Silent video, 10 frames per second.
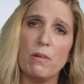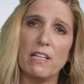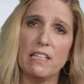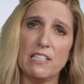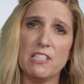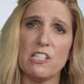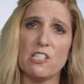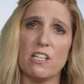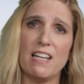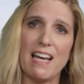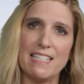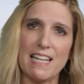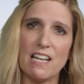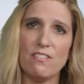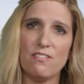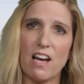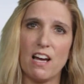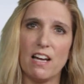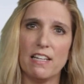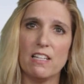But in addition,
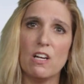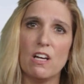identify